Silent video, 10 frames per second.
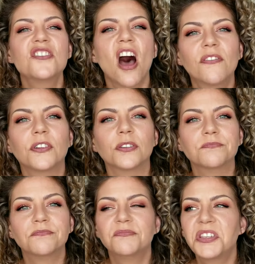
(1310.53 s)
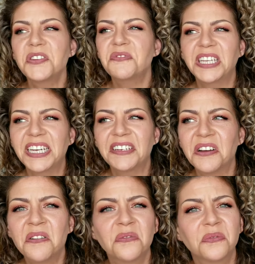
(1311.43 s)
novel. Do you need it?
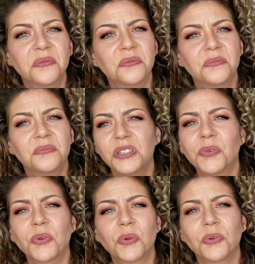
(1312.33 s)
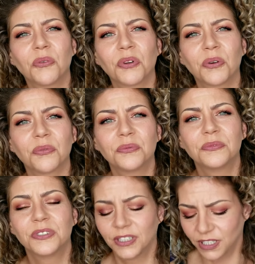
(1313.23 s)
No. No, no, no, no, no.
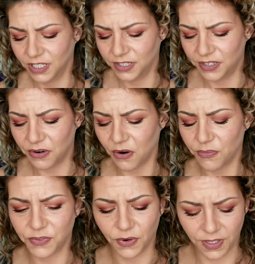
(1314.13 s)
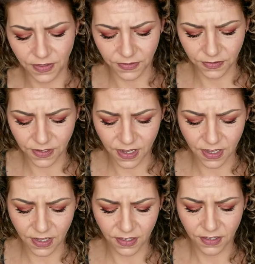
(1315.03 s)
No, I'm sorry. There's
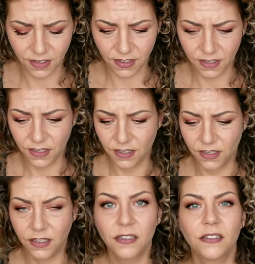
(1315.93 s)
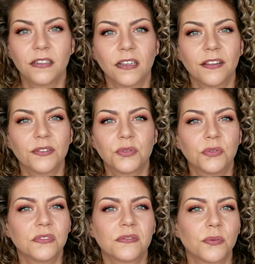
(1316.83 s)
uh, other
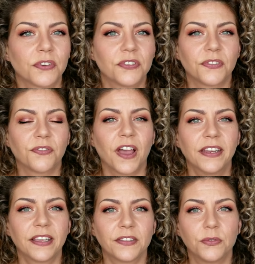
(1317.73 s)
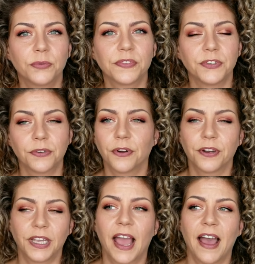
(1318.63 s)
tools work just fine. Like the tools that you
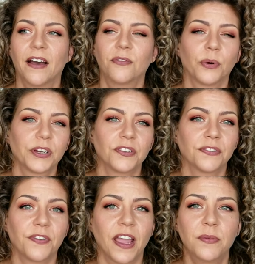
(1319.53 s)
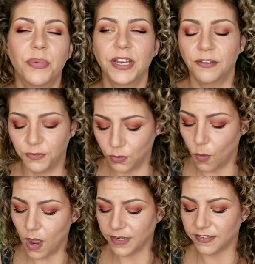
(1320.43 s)
already have work just fine. But if you
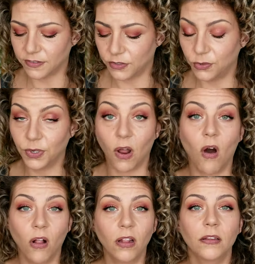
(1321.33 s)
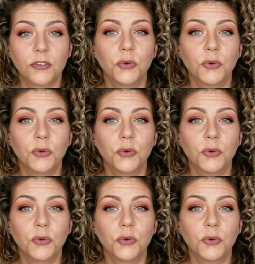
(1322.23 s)
want a do it all